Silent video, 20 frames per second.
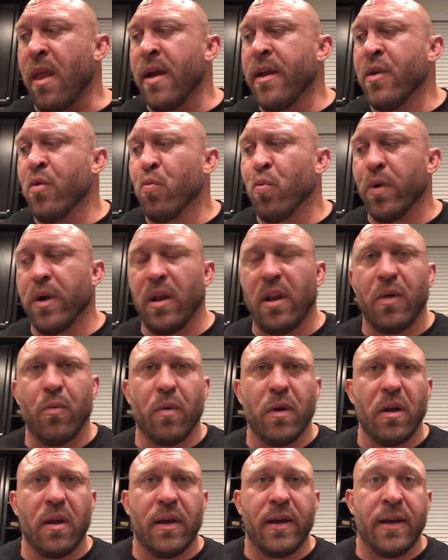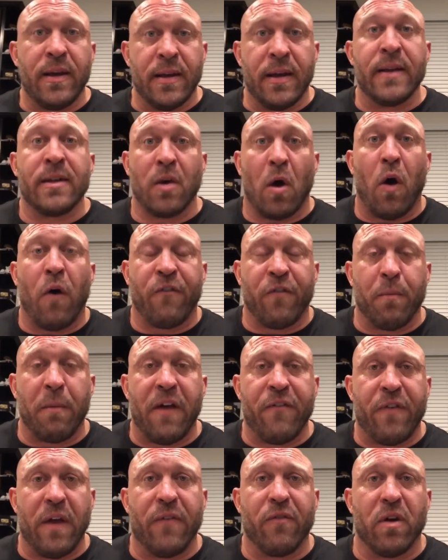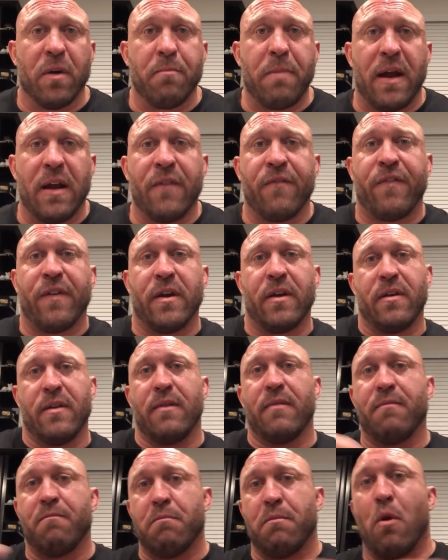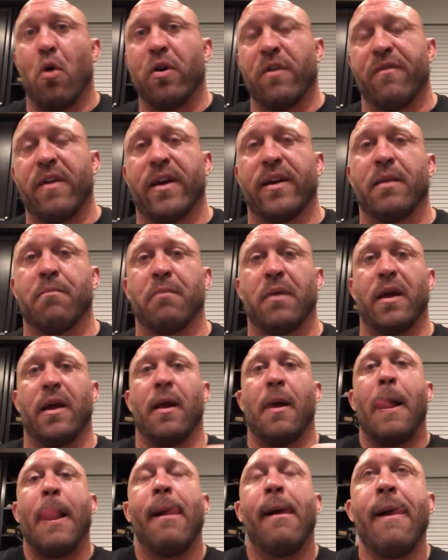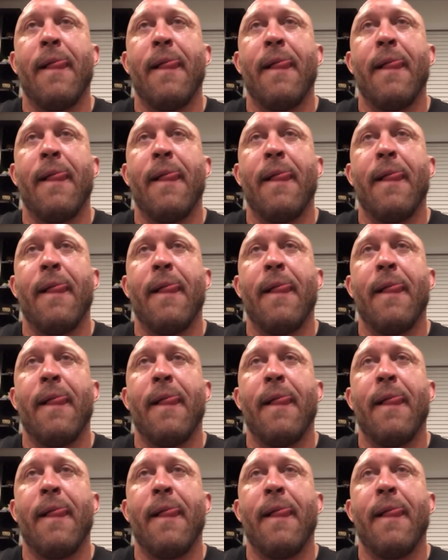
it really, really, and it's all for my favor and benefit, motivated me